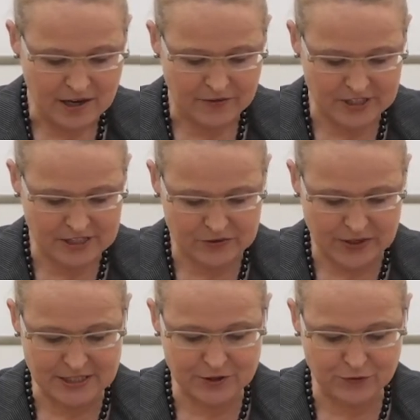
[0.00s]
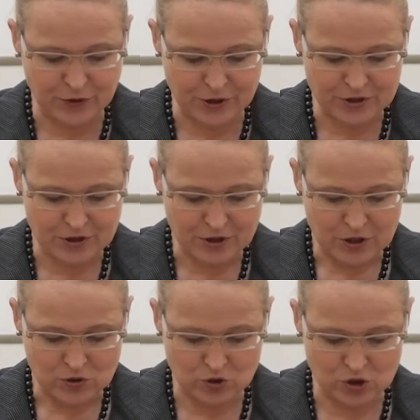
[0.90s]
was transferred
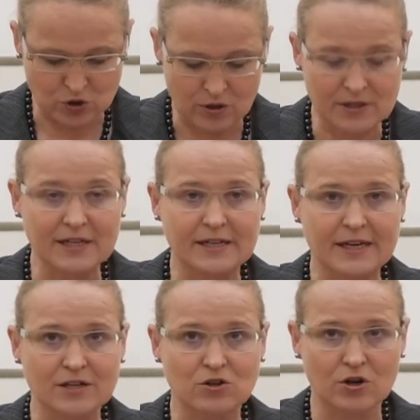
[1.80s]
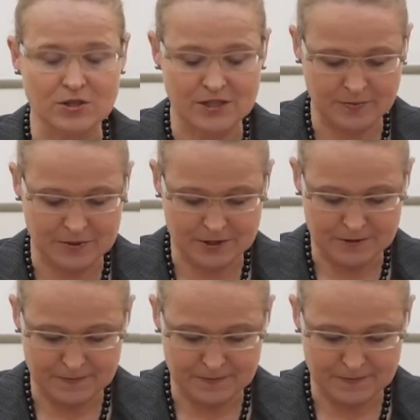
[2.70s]
to the godly king concept.